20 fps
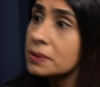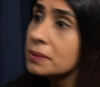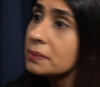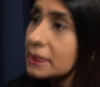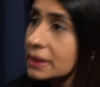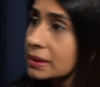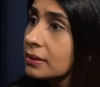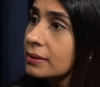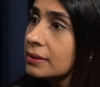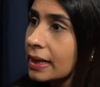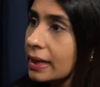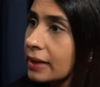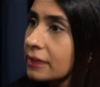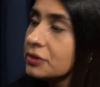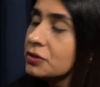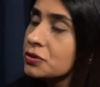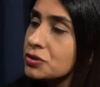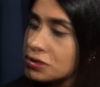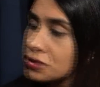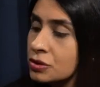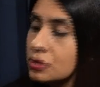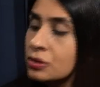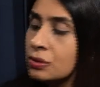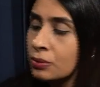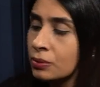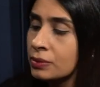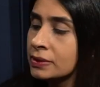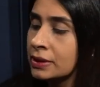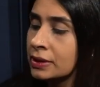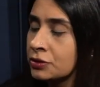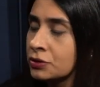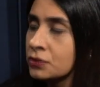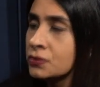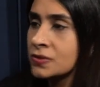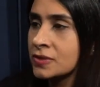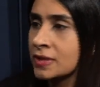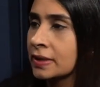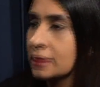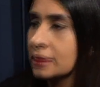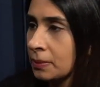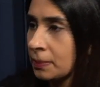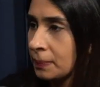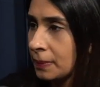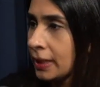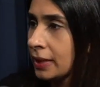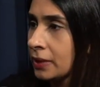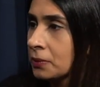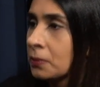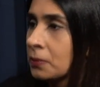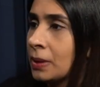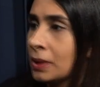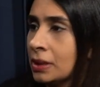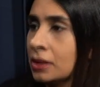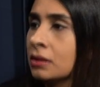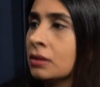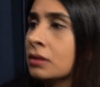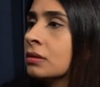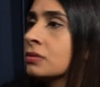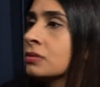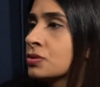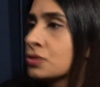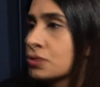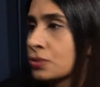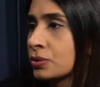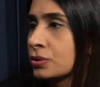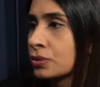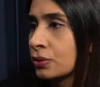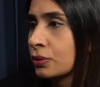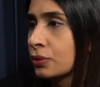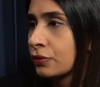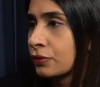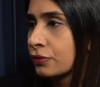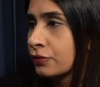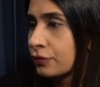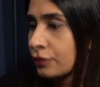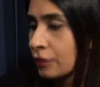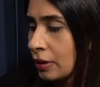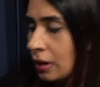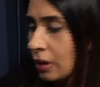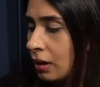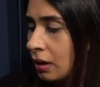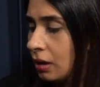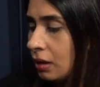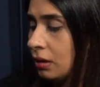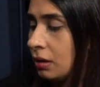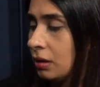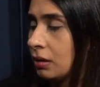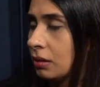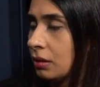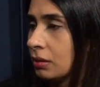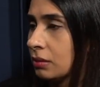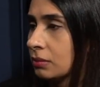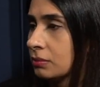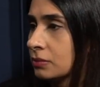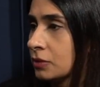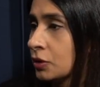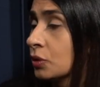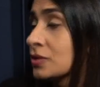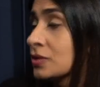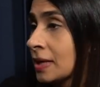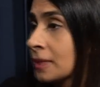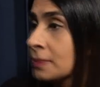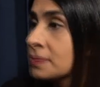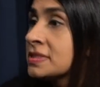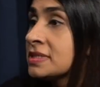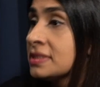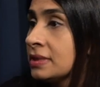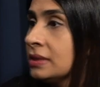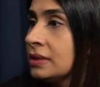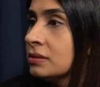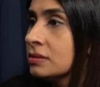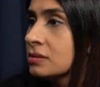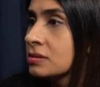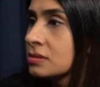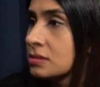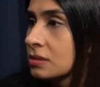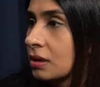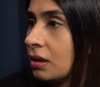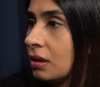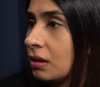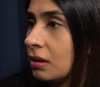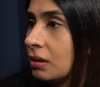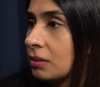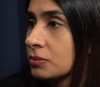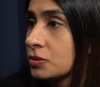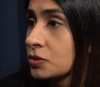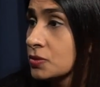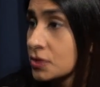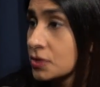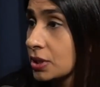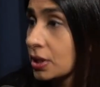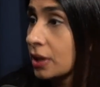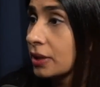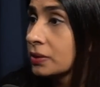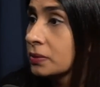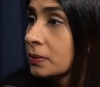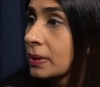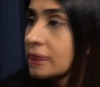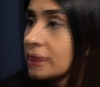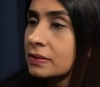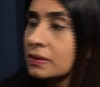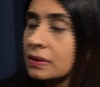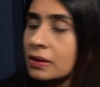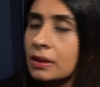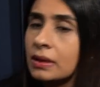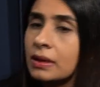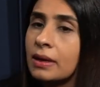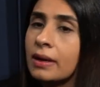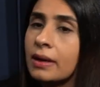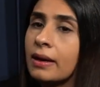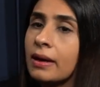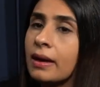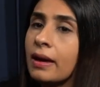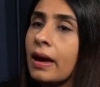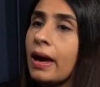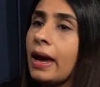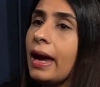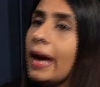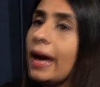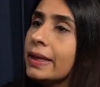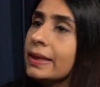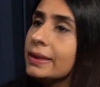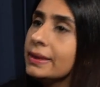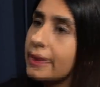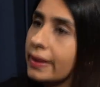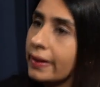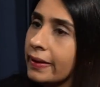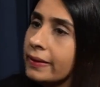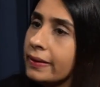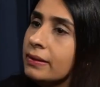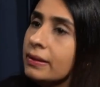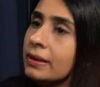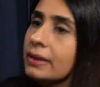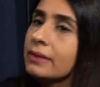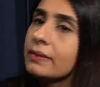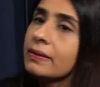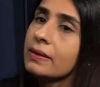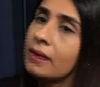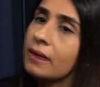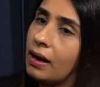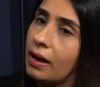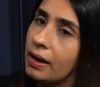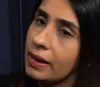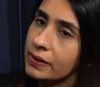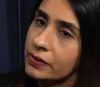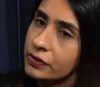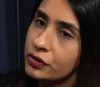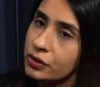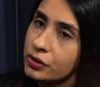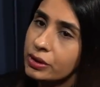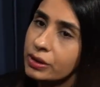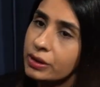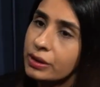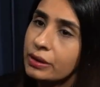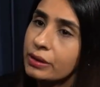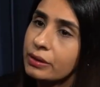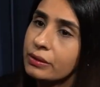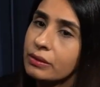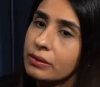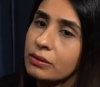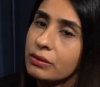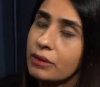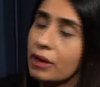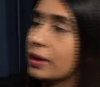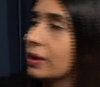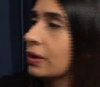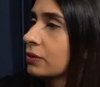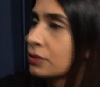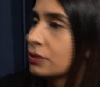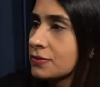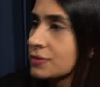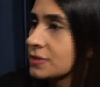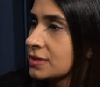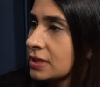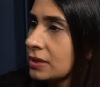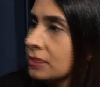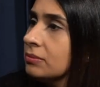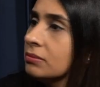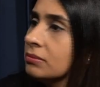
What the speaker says: middle yet. You just know that you've set up like one sort of, some scenes to start with. And then it can either run out of steam